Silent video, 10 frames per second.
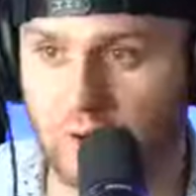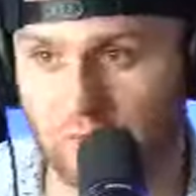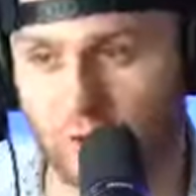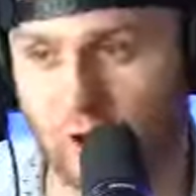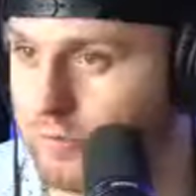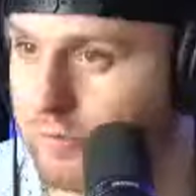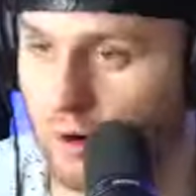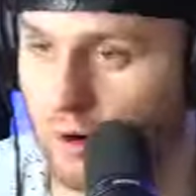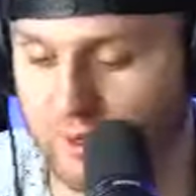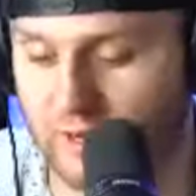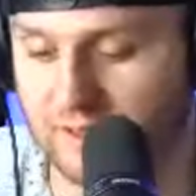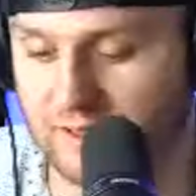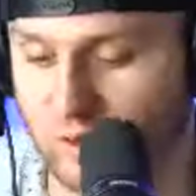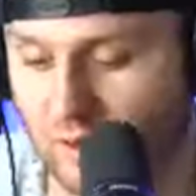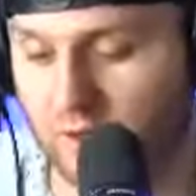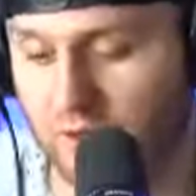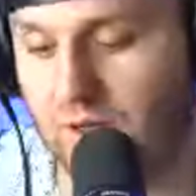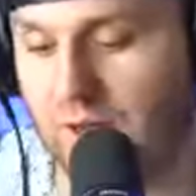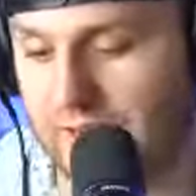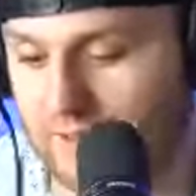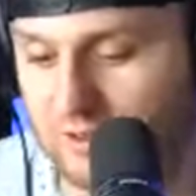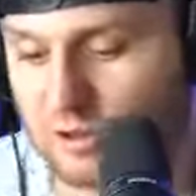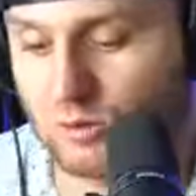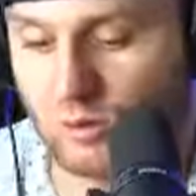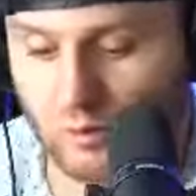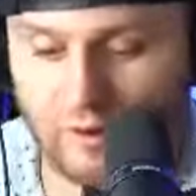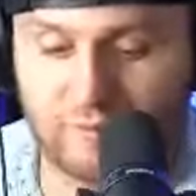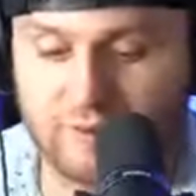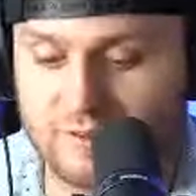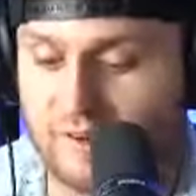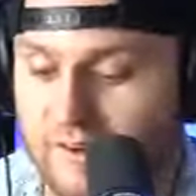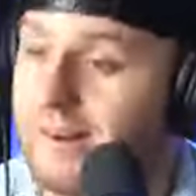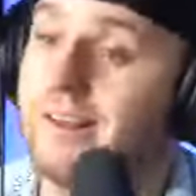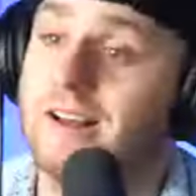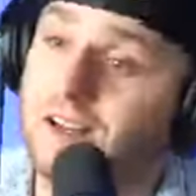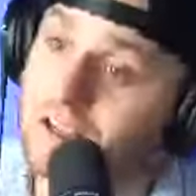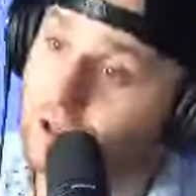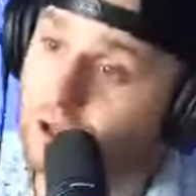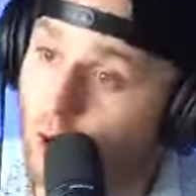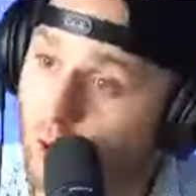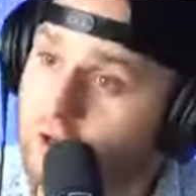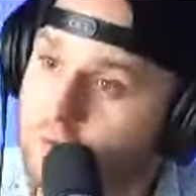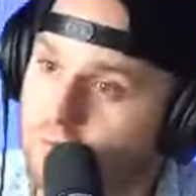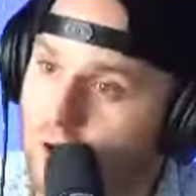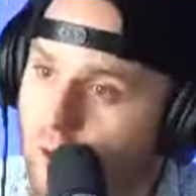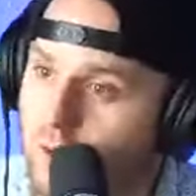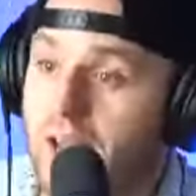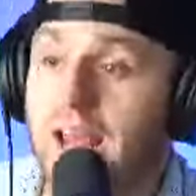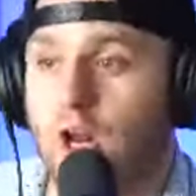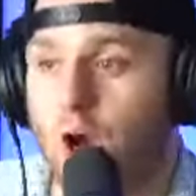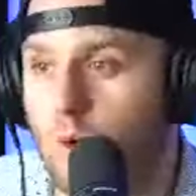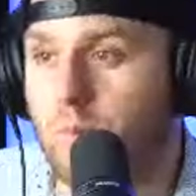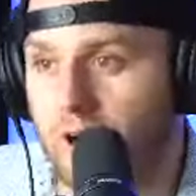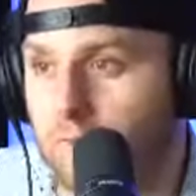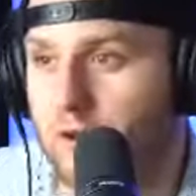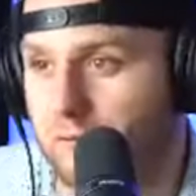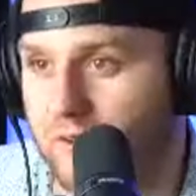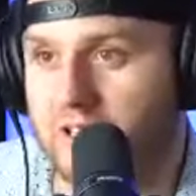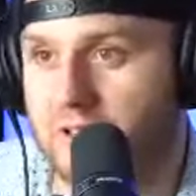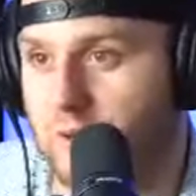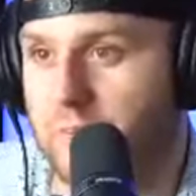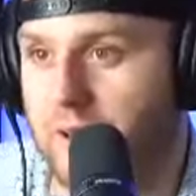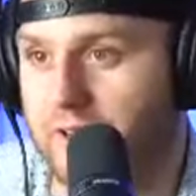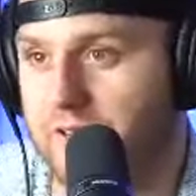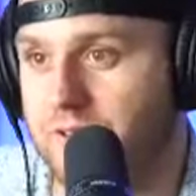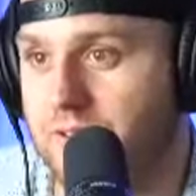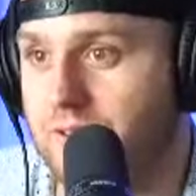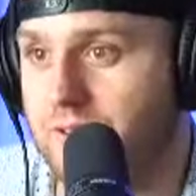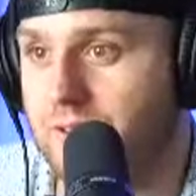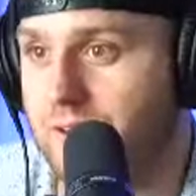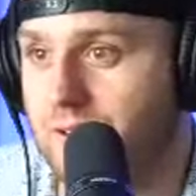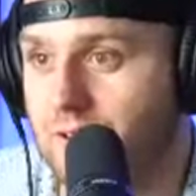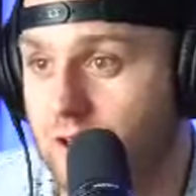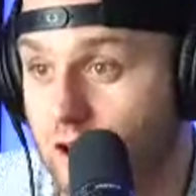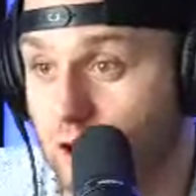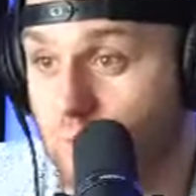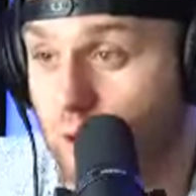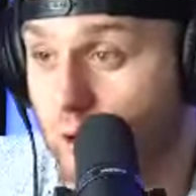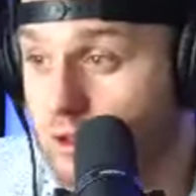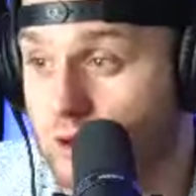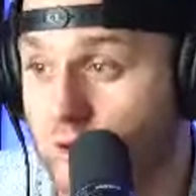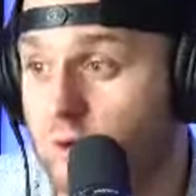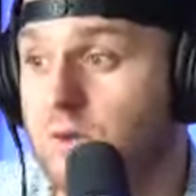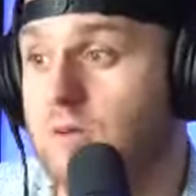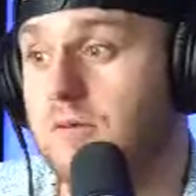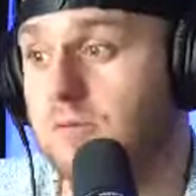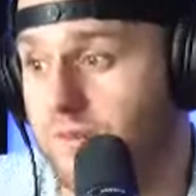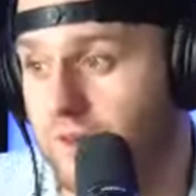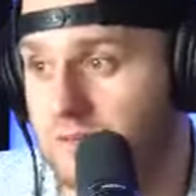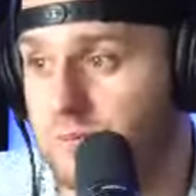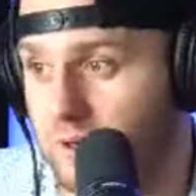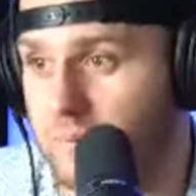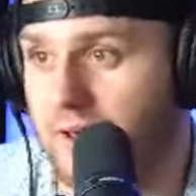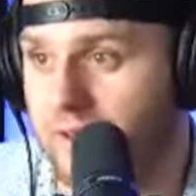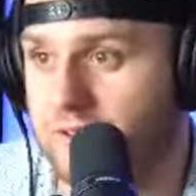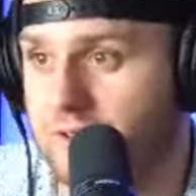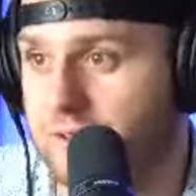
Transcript: you're on your phone, you guys can scroll away for a second. Go to your phone and open up your Facebook page, your personal Facebook page.